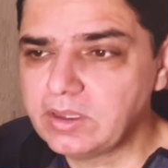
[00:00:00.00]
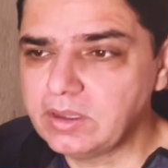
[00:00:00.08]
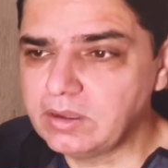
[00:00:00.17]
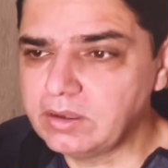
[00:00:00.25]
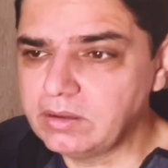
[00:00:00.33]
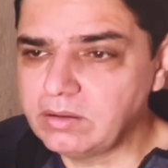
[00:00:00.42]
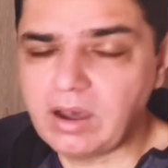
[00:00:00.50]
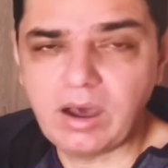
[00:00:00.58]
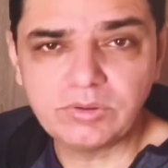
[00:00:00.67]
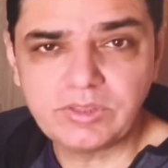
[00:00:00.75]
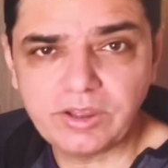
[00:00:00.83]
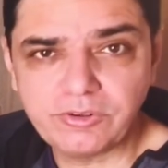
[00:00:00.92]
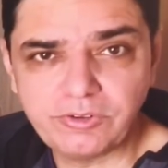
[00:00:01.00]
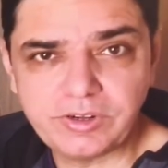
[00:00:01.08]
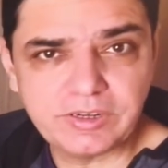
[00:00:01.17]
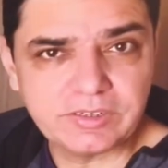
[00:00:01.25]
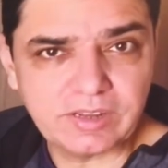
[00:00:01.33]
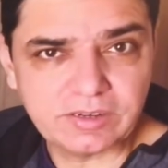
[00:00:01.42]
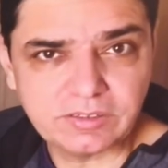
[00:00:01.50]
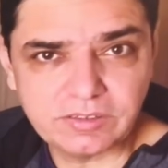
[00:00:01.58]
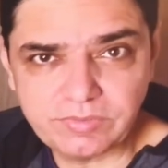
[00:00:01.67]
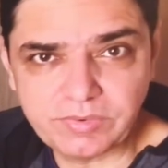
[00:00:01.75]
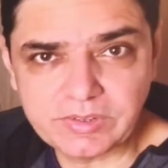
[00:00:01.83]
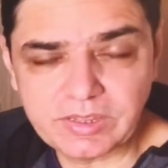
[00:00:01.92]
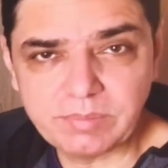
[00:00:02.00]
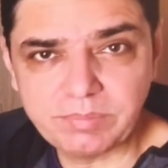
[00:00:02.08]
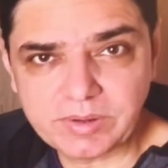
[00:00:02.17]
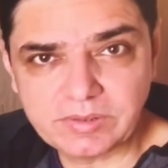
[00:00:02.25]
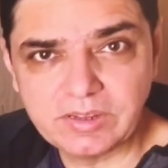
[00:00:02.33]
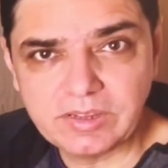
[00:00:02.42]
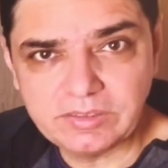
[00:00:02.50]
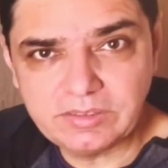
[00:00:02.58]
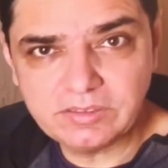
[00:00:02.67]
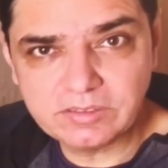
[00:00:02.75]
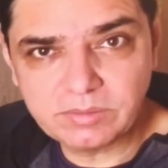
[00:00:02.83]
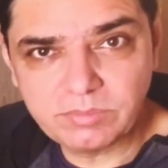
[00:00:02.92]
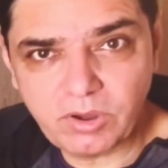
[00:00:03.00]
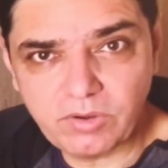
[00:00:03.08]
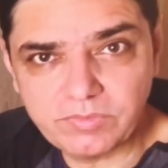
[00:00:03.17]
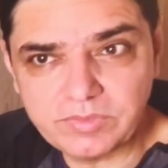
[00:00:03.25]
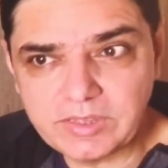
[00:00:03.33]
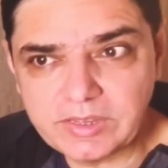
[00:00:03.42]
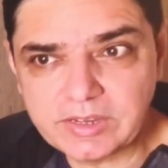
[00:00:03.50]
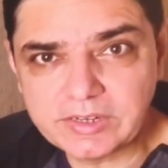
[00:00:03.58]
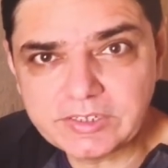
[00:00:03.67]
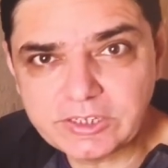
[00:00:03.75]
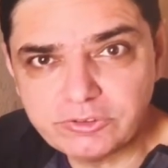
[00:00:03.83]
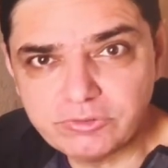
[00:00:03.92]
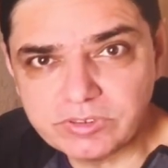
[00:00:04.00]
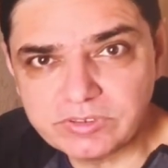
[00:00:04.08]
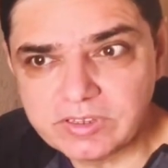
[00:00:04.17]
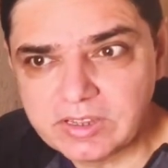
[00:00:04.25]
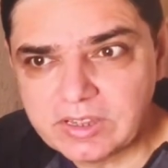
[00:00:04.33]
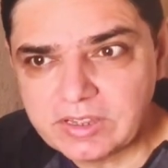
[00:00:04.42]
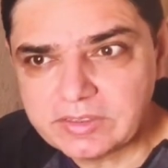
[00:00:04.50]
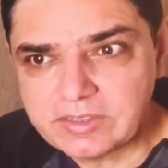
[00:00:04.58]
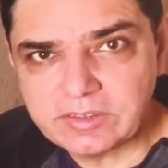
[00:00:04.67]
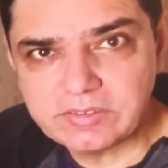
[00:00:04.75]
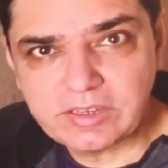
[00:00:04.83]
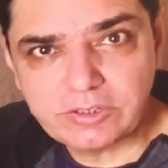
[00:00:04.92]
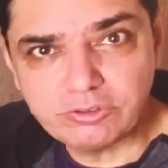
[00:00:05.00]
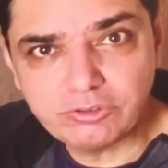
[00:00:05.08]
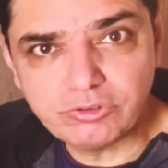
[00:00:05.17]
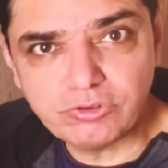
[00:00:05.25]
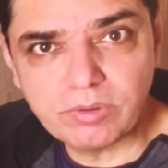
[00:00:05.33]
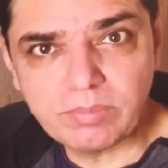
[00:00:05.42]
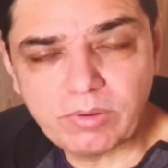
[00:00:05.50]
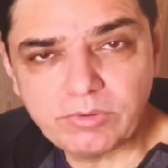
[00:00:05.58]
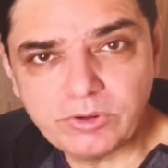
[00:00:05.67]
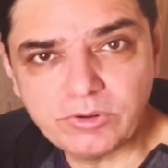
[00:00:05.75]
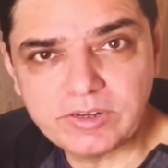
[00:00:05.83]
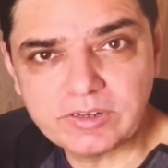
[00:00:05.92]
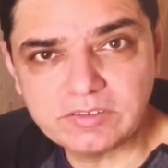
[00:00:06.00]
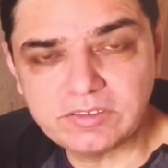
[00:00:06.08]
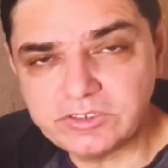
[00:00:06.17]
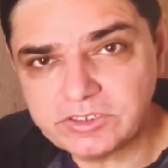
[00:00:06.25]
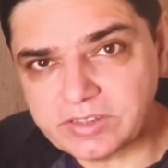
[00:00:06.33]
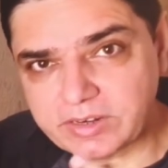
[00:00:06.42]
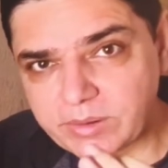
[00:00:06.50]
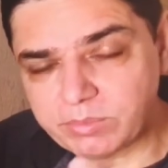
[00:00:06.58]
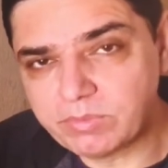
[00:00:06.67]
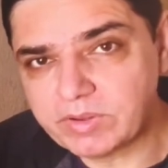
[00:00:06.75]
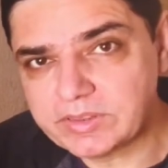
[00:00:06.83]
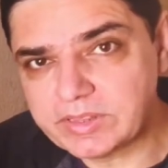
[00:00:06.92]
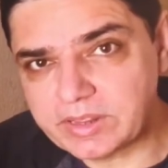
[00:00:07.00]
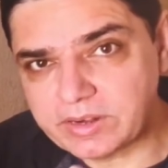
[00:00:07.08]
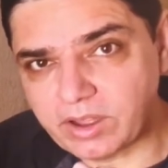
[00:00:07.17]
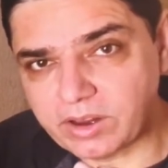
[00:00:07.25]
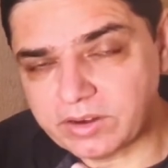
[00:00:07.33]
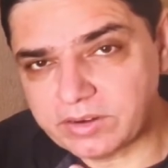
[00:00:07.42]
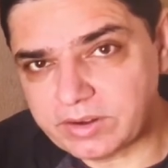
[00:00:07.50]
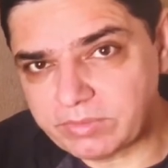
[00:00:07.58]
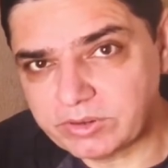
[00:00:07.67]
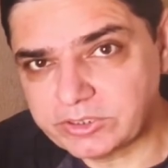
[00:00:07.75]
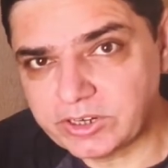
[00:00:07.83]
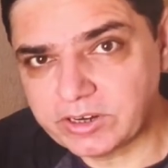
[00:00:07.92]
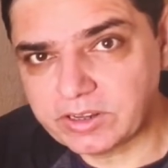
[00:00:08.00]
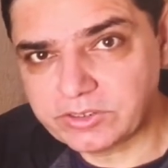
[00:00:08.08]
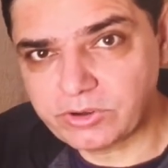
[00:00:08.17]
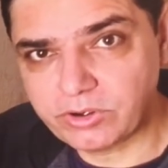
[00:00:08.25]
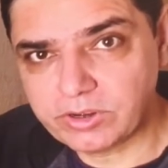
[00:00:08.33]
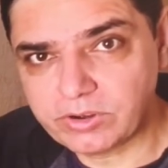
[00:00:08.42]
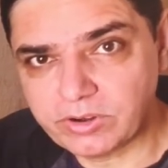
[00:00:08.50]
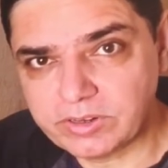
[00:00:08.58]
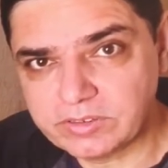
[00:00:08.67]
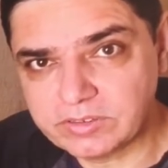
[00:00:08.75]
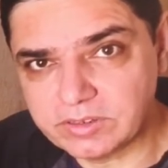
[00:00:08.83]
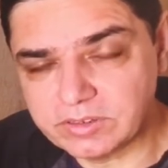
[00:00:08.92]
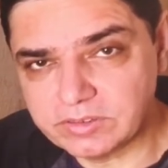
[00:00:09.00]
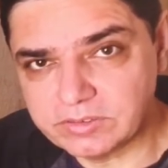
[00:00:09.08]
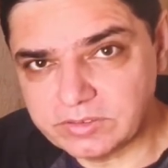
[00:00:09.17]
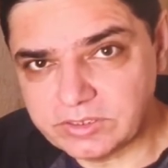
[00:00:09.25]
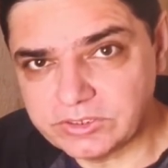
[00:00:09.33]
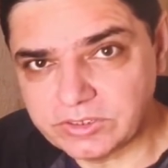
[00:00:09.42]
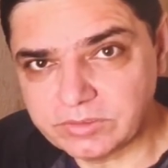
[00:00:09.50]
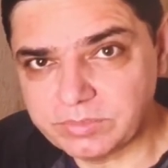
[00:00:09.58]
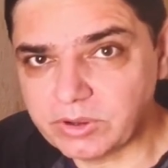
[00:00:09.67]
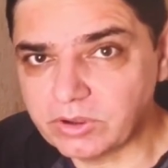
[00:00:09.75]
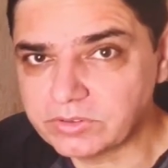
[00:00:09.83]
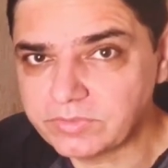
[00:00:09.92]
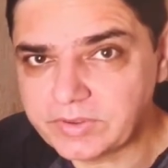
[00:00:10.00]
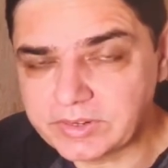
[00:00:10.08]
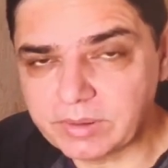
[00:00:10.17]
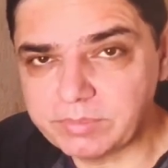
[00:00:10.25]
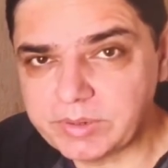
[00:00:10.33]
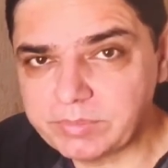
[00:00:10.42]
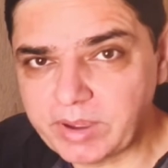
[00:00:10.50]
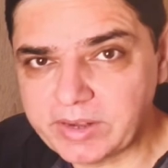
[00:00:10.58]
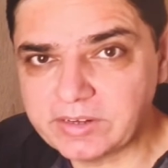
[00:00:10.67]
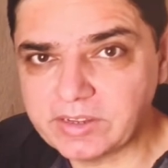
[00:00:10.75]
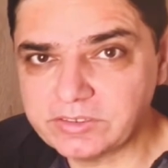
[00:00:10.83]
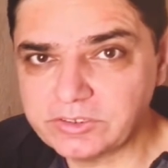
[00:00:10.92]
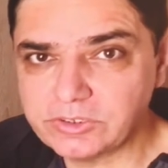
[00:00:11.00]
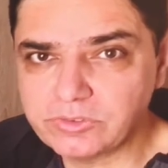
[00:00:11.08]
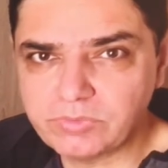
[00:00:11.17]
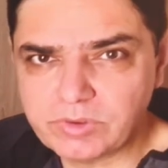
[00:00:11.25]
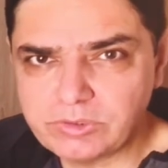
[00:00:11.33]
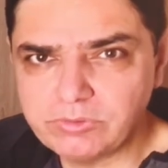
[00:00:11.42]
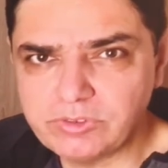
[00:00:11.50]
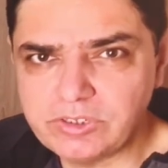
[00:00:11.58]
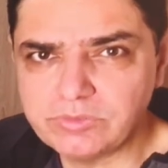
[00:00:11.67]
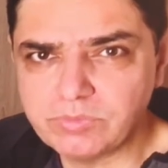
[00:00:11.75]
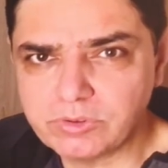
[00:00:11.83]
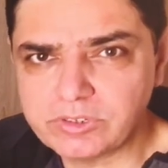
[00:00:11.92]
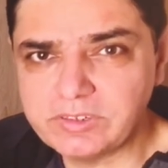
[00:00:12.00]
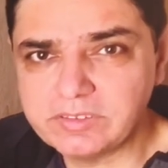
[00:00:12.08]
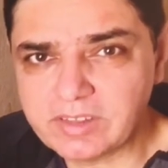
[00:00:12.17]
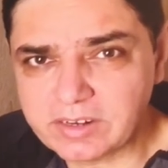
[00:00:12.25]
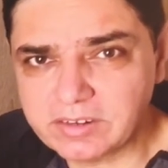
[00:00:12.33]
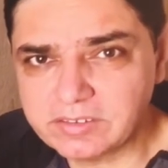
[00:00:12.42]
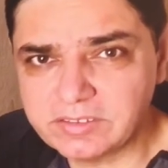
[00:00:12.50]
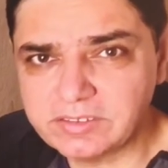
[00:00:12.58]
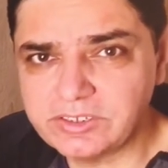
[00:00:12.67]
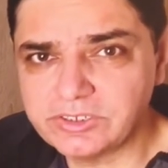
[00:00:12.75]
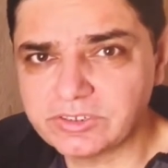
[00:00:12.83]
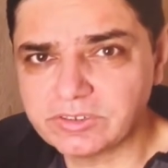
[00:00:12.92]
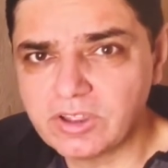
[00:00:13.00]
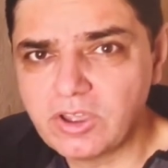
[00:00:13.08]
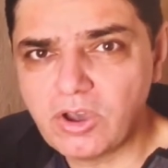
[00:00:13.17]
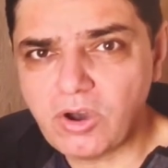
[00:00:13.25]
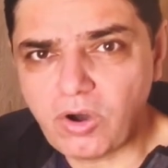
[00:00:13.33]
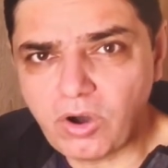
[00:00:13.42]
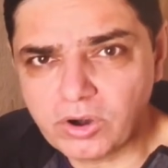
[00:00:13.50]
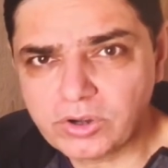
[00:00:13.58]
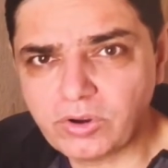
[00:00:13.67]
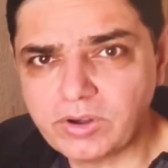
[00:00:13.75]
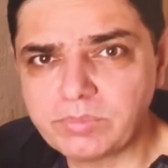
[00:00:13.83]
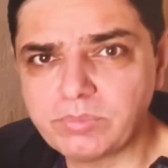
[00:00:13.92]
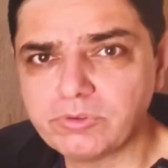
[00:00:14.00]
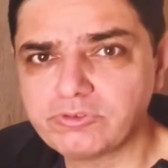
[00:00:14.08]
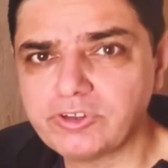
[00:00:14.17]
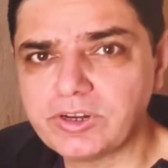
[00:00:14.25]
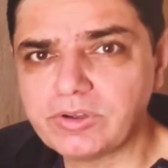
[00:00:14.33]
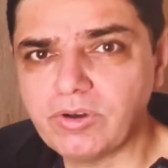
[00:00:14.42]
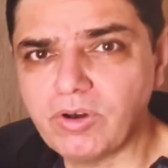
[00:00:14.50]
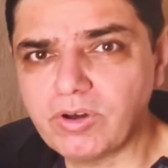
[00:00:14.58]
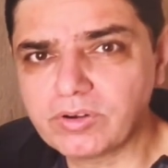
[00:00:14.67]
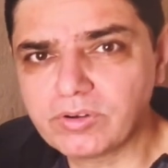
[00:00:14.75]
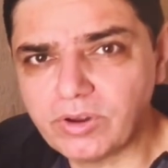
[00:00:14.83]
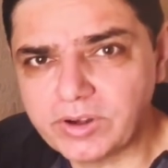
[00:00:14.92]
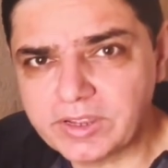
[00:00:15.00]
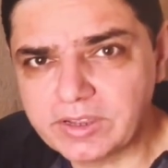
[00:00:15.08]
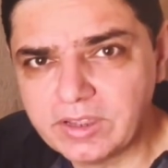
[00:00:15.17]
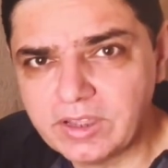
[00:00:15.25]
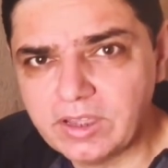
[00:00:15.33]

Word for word: uh, how they are treated that's a different thing but these are some of the contentious things that you should know about neonatal seizures that number one there are never generalized tonic-clonic uh, seizures because of incomplete myelinizations what you see is mostly subtle seizures or tonic posturing or clonic